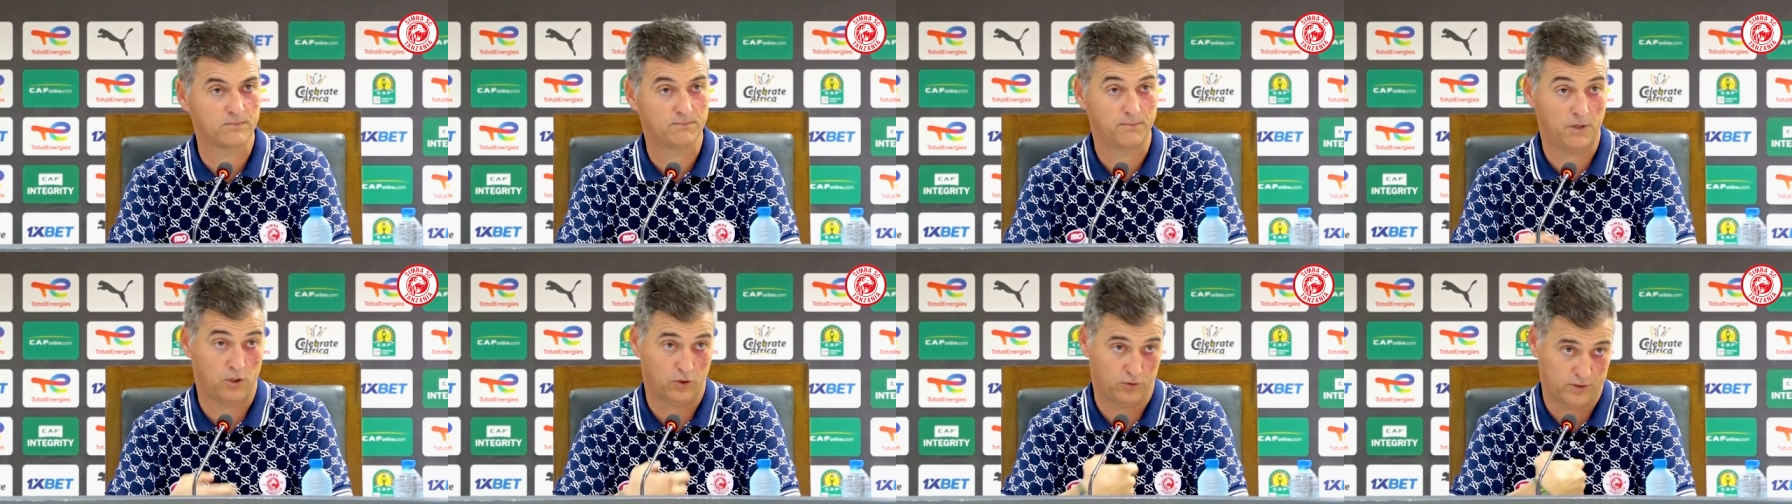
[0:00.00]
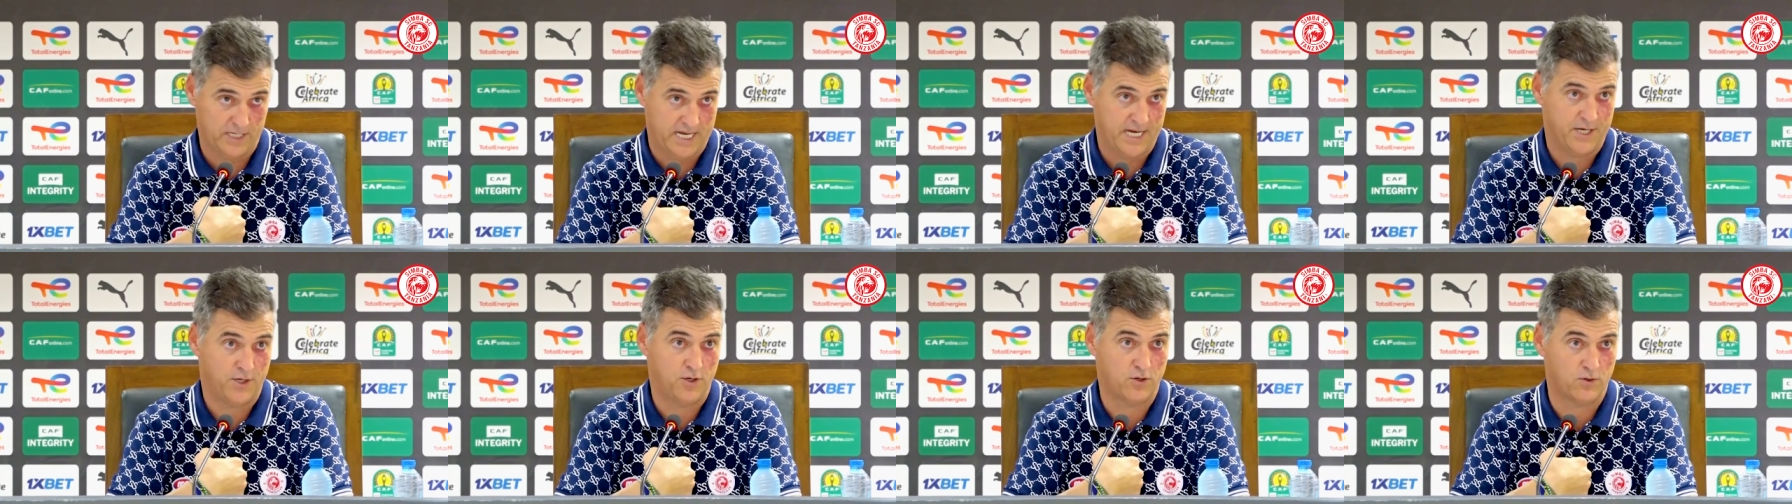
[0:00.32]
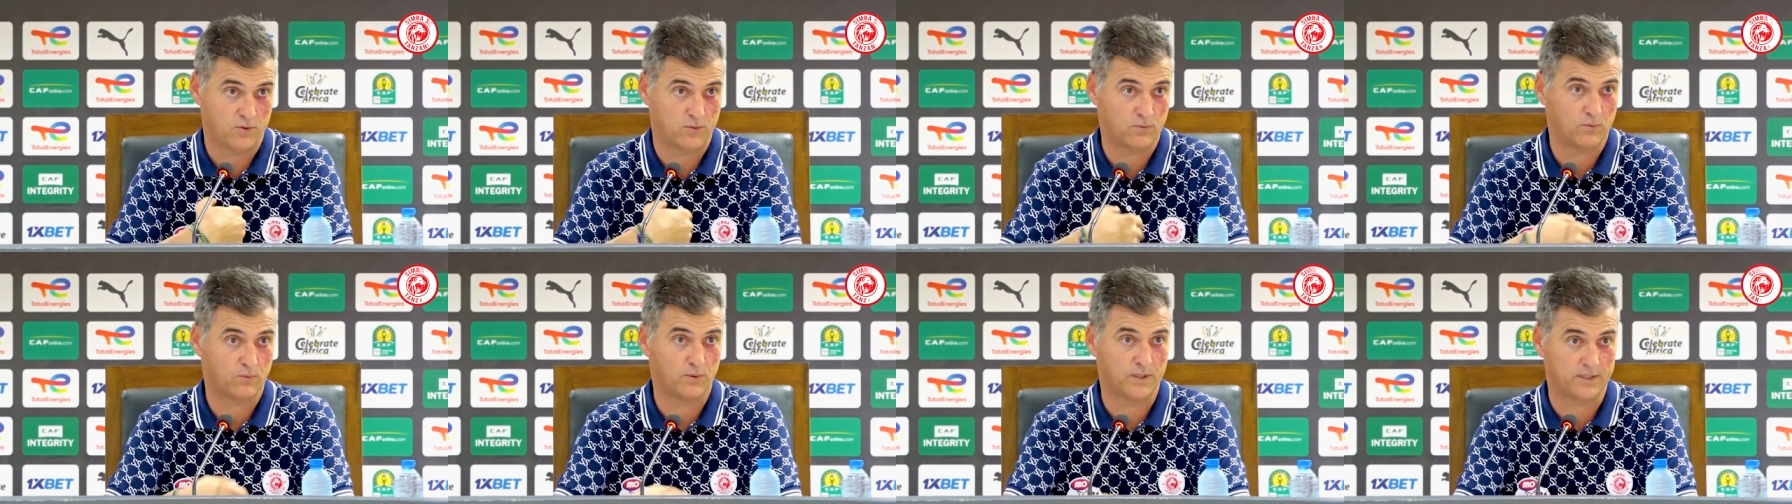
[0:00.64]
Because I
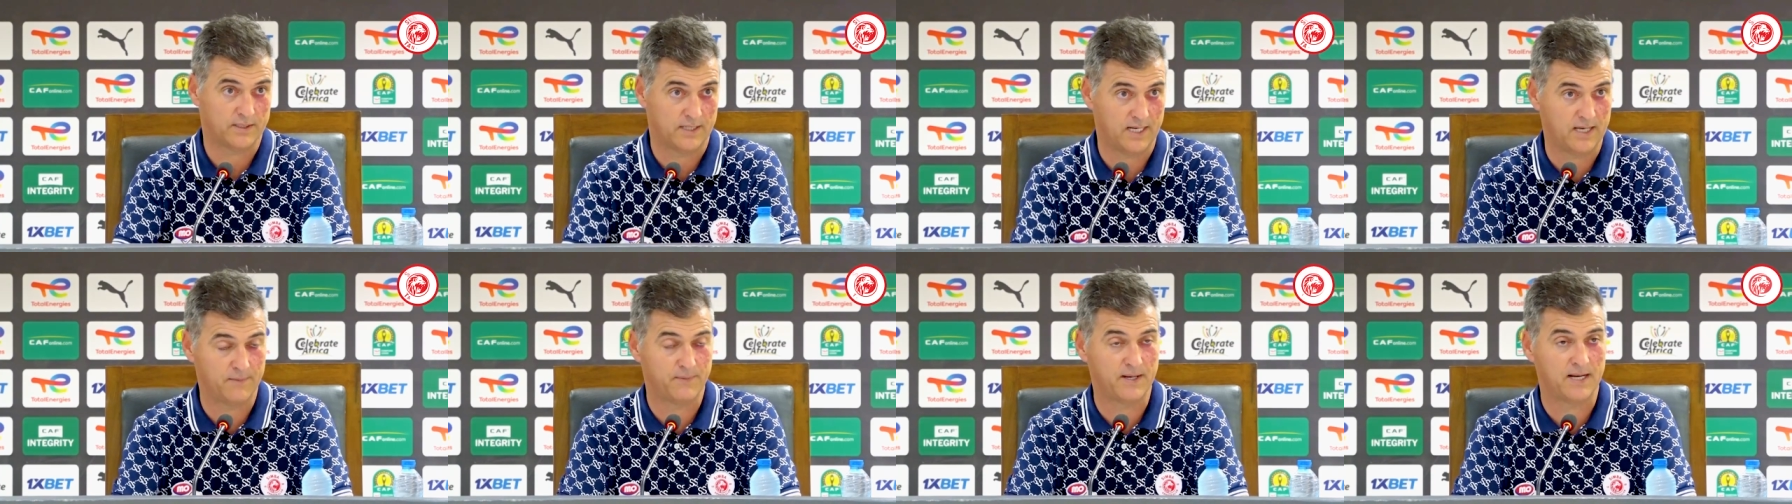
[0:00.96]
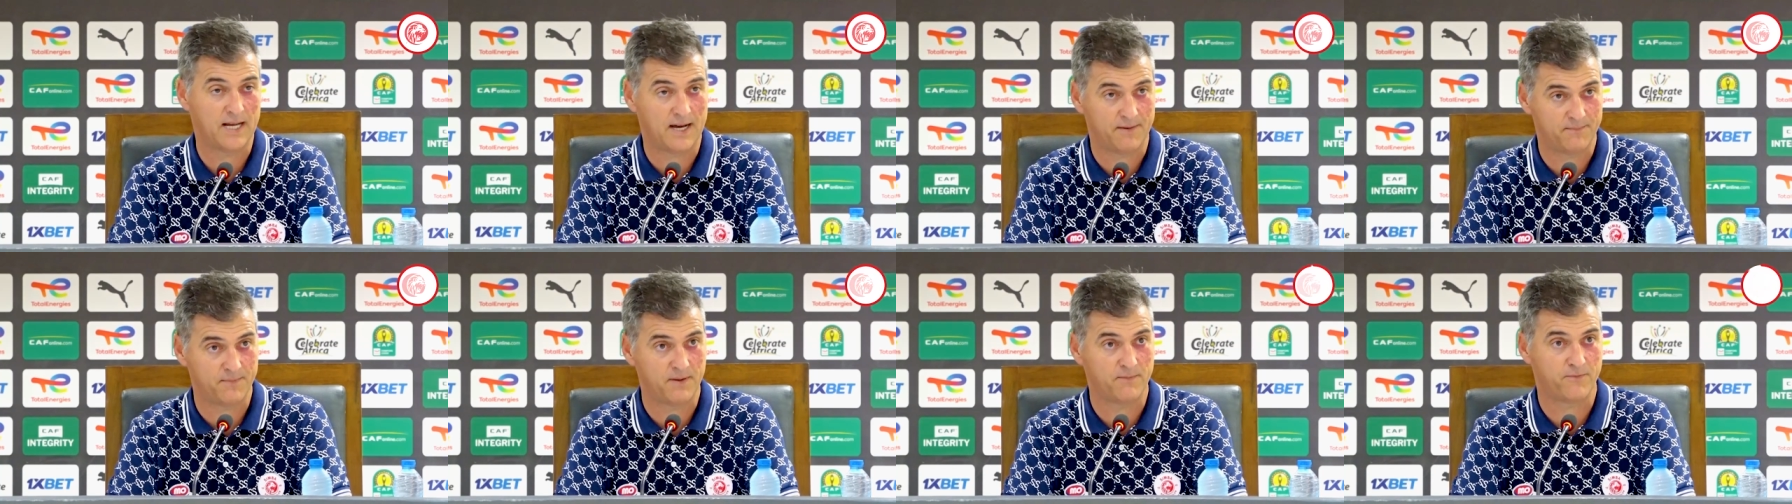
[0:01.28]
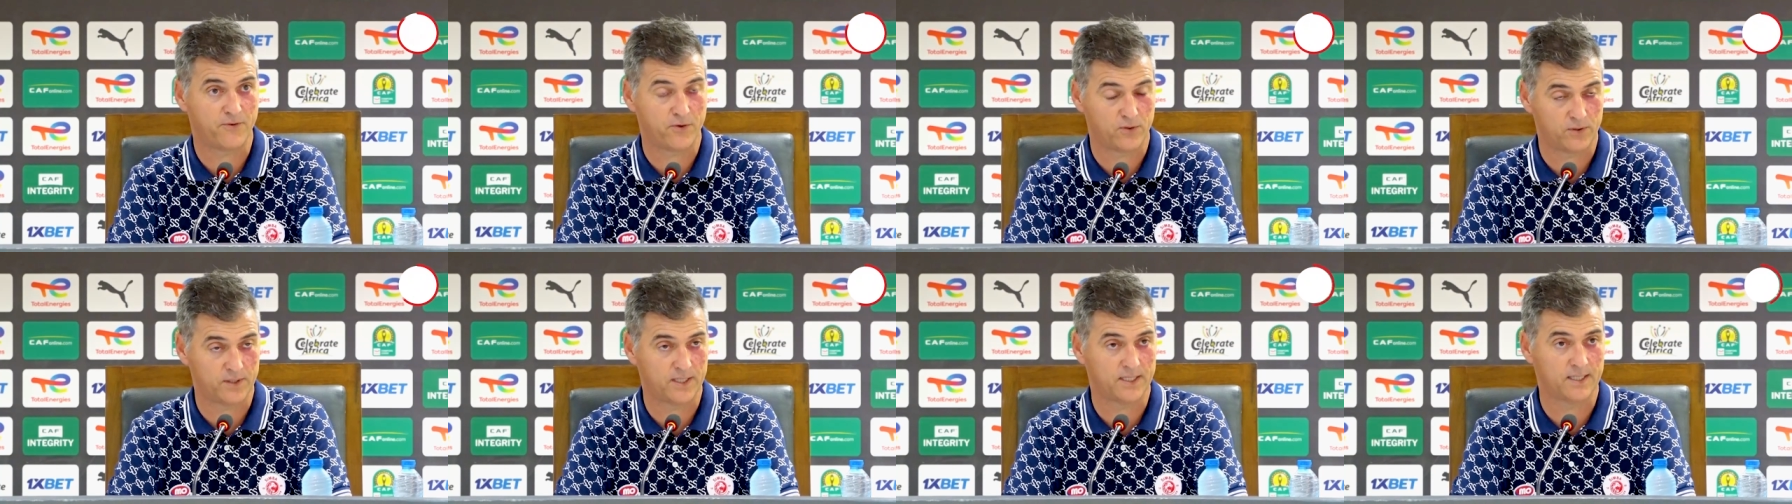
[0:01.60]
know which level happy
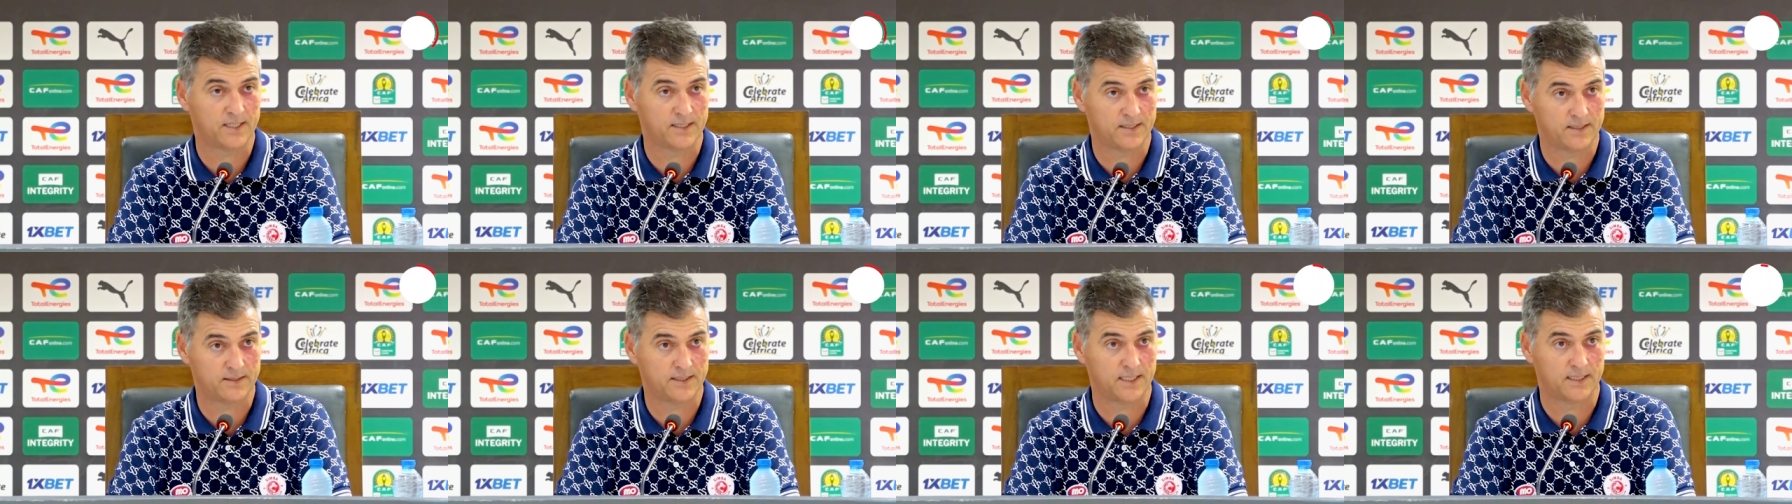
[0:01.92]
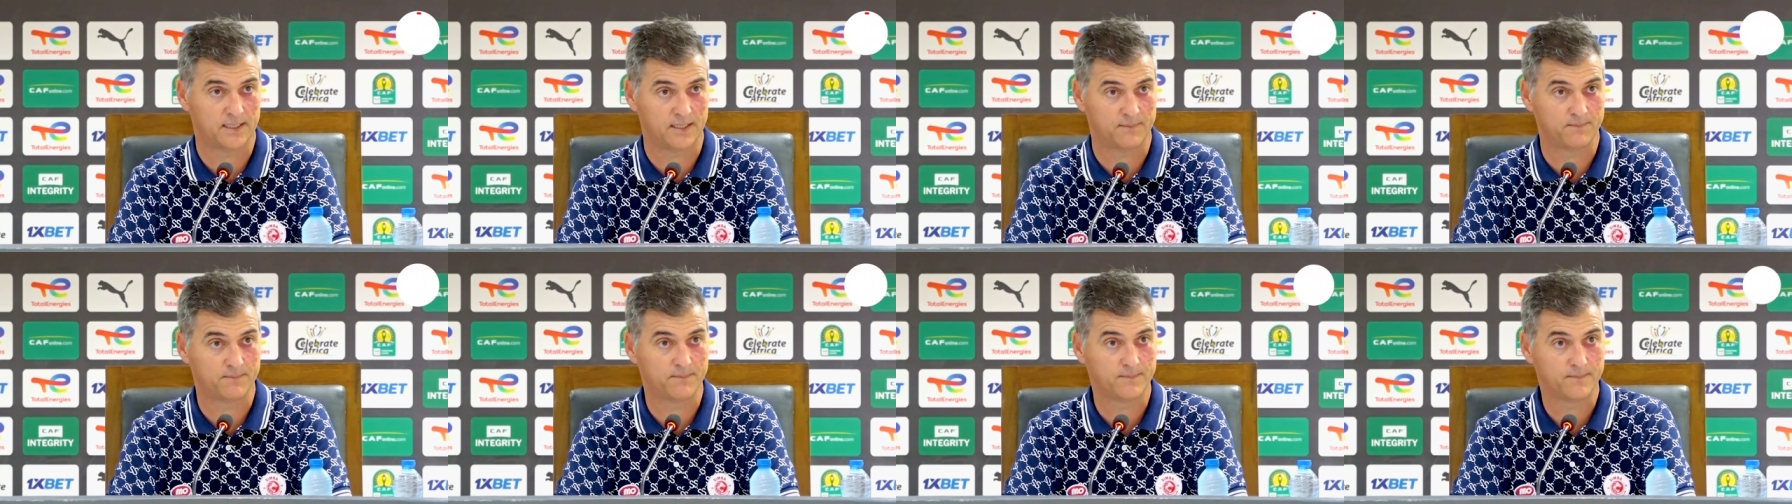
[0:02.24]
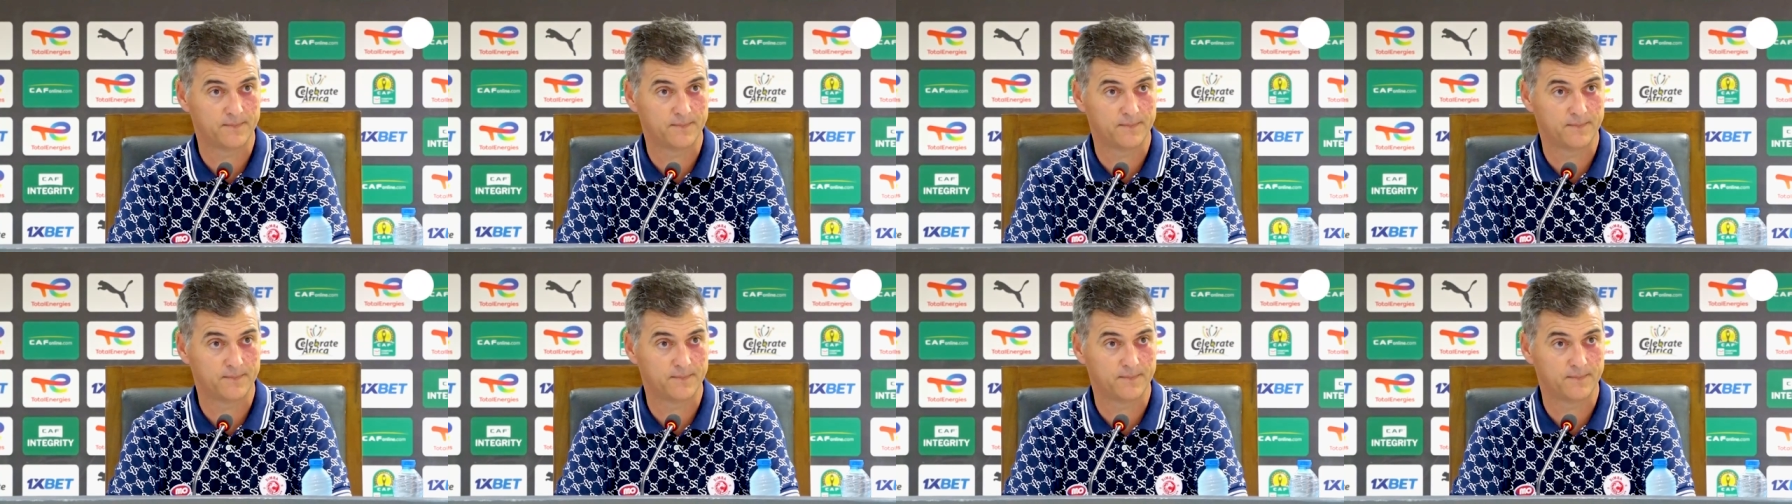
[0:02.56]
for the, the team.